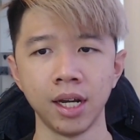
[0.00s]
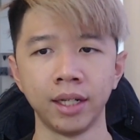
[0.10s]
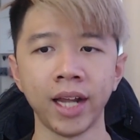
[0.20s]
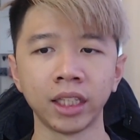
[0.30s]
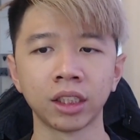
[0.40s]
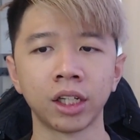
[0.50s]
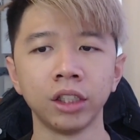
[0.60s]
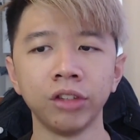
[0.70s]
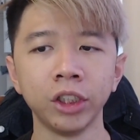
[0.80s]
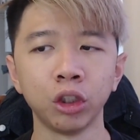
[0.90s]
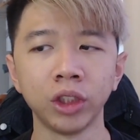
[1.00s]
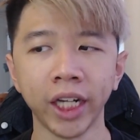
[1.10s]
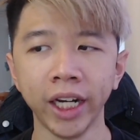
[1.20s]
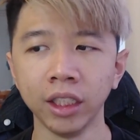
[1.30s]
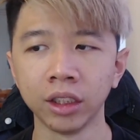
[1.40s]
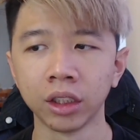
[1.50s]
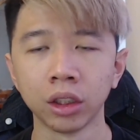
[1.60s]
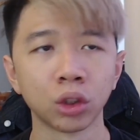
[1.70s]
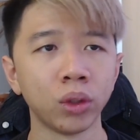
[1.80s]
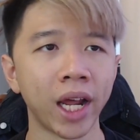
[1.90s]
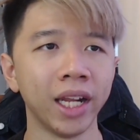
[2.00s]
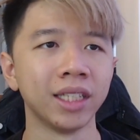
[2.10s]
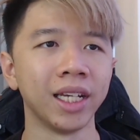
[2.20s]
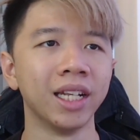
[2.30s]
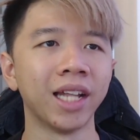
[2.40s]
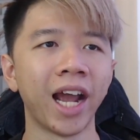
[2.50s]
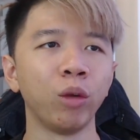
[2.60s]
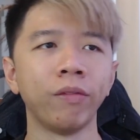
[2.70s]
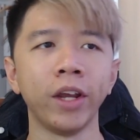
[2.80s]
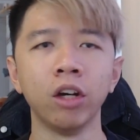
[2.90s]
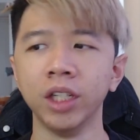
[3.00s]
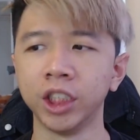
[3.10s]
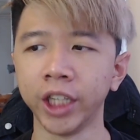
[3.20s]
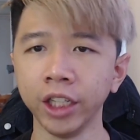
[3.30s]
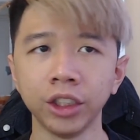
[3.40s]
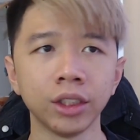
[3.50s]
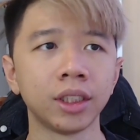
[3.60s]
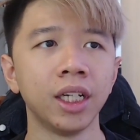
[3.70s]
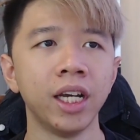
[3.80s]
Next, Curse Ritual change so that it is in line with AoE changes,